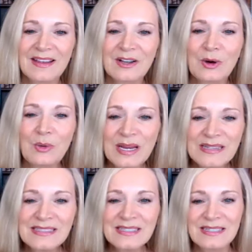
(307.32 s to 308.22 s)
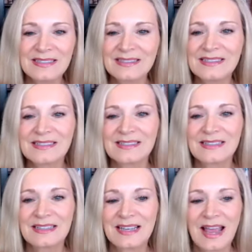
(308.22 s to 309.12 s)
coincidence,
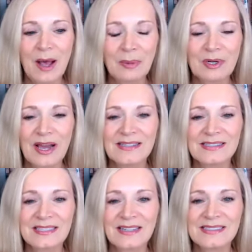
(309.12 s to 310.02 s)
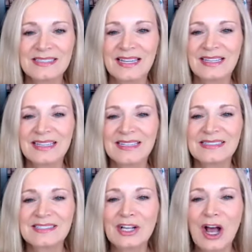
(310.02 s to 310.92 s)
Albert Einstein said,
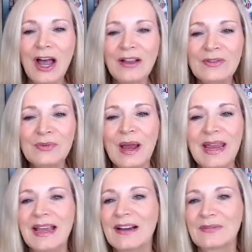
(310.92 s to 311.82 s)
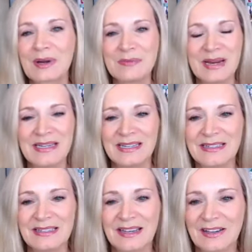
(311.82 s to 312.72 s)
is God's way of
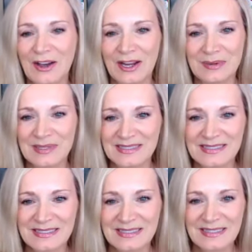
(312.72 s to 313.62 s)
remaining anonymous.